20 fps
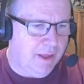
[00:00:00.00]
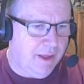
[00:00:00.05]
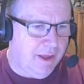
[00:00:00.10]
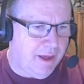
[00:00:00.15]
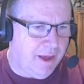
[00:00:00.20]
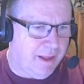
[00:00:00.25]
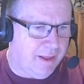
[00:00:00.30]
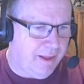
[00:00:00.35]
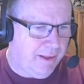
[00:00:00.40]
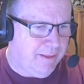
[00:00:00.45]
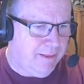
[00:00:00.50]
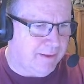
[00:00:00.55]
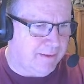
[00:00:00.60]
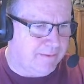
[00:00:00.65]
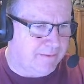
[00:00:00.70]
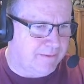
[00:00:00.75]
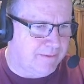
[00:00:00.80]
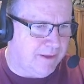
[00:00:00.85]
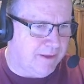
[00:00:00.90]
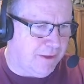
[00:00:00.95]
I like
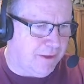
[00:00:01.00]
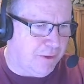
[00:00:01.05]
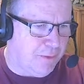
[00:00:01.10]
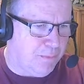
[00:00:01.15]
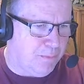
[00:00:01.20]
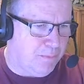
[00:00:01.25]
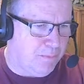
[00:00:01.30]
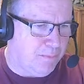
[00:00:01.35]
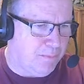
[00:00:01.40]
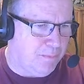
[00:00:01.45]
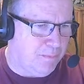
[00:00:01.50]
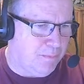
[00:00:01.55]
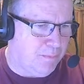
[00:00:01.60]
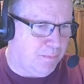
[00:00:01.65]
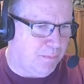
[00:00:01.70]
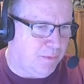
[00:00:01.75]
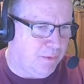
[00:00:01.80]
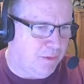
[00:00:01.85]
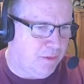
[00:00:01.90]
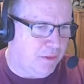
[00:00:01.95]
this
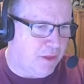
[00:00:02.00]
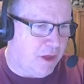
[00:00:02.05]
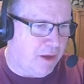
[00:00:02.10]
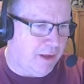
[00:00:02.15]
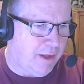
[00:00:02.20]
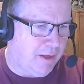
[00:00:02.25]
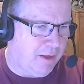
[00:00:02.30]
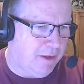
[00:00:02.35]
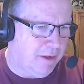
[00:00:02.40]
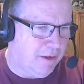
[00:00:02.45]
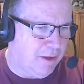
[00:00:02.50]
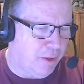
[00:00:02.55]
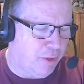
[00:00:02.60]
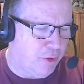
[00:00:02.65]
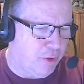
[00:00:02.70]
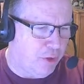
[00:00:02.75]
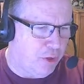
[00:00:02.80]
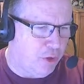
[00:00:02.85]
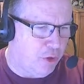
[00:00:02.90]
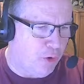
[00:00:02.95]
Thonic, although
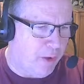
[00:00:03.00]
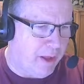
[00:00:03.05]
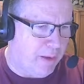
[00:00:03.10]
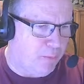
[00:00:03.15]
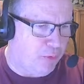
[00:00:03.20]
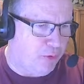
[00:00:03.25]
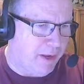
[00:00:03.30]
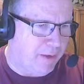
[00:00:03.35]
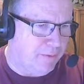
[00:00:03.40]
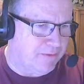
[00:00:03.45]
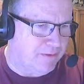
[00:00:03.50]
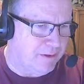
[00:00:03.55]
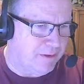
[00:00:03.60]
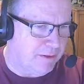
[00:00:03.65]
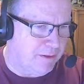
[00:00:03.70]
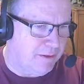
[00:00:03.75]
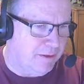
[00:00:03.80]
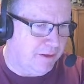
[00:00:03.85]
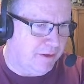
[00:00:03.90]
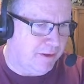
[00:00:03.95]
I don't know how to pronounce it.
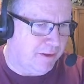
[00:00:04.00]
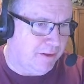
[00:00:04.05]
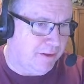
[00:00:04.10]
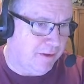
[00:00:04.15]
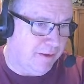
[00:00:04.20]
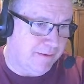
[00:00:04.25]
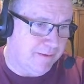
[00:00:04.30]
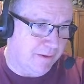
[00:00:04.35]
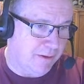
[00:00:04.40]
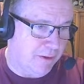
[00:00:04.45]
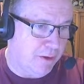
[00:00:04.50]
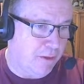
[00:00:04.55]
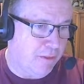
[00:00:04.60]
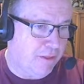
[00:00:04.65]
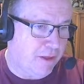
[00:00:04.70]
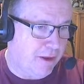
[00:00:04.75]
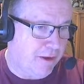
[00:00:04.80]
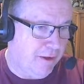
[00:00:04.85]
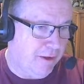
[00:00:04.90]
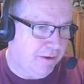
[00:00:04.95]
Is it
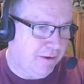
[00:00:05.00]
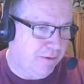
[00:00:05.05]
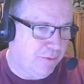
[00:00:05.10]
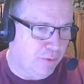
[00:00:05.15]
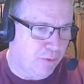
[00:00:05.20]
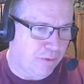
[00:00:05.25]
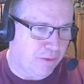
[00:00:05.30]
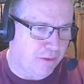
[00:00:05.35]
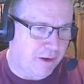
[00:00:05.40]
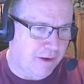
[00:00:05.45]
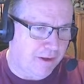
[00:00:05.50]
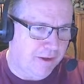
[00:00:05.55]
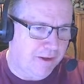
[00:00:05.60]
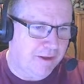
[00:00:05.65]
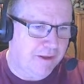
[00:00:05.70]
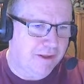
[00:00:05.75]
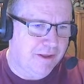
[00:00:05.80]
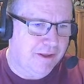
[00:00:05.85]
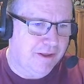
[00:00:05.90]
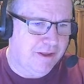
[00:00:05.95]
Chthonic or Thonic?
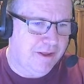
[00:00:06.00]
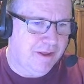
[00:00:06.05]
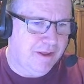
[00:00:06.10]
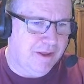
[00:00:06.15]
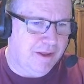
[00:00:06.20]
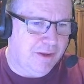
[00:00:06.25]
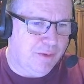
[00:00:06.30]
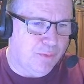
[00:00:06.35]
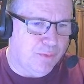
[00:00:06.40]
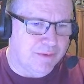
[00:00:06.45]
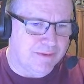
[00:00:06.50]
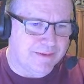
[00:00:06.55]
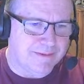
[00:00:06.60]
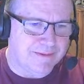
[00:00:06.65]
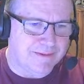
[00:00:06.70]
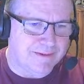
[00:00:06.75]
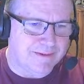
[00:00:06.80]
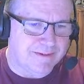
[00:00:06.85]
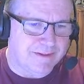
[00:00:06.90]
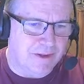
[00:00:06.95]

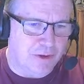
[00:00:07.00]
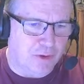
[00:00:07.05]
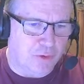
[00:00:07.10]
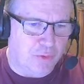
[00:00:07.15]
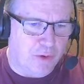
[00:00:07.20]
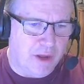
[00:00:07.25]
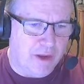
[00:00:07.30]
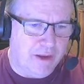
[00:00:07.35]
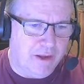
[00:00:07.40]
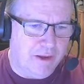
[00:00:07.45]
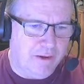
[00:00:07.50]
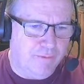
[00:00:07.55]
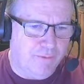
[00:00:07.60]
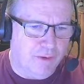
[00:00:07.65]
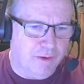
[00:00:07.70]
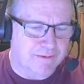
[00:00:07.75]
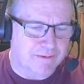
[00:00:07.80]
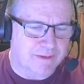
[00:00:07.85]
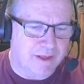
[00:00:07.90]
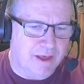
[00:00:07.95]
Resistance to Necrotic,
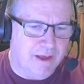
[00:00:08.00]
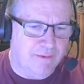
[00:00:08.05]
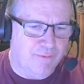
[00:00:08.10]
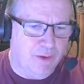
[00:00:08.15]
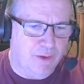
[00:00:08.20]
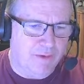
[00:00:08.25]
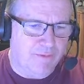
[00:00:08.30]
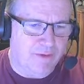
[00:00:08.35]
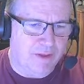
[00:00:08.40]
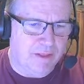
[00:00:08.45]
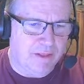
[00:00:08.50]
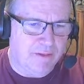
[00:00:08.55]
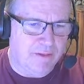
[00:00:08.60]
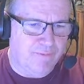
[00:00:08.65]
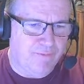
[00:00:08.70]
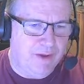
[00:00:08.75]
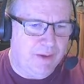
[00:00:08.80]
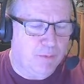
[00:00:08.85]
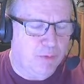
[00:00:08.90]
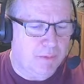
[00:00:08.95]
False Life, Raven
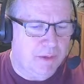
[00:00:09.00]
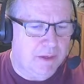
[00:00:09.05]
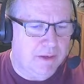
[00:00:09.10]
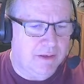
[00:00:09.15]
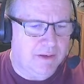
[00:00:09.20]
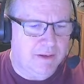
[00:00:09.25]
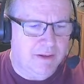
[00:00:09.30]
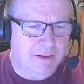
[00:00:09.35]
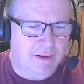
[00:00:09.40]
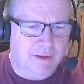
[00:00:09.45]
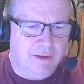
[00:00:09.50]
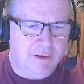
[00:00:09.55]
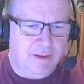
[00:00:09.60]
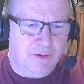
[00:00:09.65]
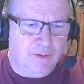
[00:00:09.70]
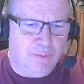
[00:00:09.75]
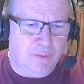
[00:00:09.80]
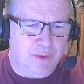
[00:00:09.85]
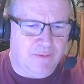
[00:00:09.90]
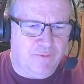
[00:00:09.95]
Enfeeblement.
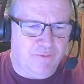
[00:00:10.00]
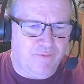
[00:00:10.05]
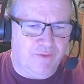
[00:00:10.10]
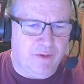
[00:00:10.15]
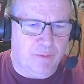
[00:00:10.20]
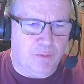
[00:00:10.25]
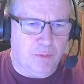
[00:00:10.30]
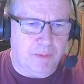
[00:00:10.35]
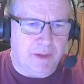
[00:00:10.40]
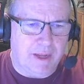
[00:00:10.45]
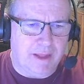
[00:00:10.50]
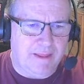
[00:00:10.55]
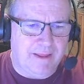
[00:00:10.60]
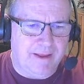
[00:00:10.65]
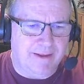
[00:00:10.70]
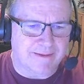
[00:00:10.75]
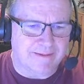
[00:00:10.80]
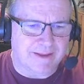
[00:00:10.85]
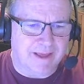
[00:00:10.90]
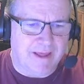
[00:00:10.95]
Raven Enfeeblement, I
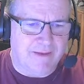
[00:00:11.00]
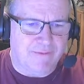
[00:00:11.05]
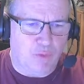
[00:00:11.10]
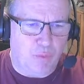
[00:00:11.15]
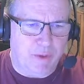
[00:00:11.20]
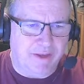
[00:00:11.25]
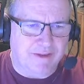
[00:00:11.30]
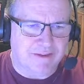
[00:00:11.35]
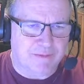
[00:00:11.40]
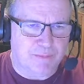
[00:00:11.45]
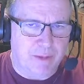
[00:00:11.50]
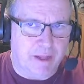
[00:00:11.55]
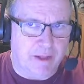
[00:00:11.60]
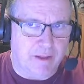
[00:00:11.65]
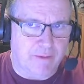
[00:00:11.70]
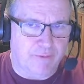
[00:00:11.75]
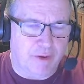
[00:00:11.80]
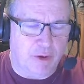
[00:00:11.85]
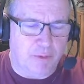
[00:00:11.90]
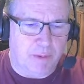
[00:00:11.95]
think, is kind of a weak spell,
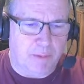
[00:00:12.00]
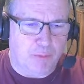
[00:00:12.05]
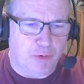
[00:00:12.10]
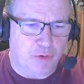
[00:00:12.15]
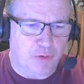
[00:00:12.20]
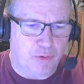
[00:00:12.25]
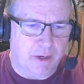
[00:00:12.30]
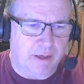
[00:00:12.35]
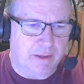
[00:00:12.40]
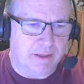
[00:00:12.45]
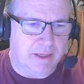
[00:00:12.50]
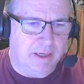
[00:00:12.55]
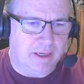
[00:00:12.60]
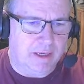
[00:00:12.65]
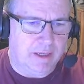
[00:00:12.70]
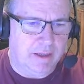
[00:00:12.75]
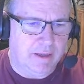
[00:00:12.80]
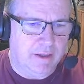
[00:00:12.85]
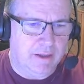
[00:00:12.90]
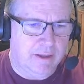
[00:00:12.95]
if I remember correctly.
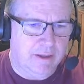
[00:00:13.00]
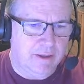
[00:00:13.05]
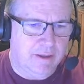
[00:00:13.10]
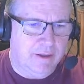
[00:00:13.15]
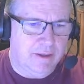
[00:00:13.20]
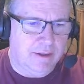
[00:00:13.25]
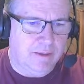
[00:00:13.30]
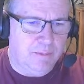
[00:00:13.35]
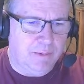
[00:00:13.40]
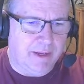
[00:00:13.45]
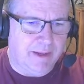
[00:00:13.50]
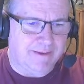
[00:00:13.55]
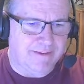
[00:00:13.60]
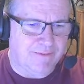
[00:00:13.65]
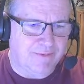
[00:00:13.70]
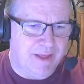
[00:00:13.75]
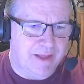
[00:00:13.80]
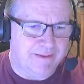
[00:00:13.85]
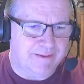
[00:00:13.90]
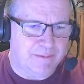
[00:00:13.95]
Nice if
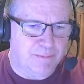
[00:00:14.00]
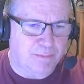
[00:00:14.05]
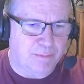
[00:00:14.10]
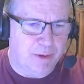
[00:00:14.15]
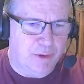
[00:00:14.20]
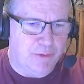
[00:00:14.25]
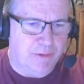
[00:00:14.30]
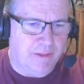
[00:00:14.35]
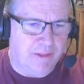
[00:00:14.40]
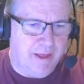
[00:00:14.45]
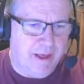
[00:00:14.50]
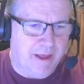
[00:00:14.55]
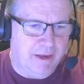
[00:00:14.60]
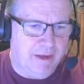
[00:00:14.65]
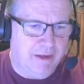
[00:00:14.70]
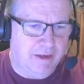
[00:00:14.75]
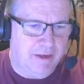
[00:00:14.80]
they had something better than that.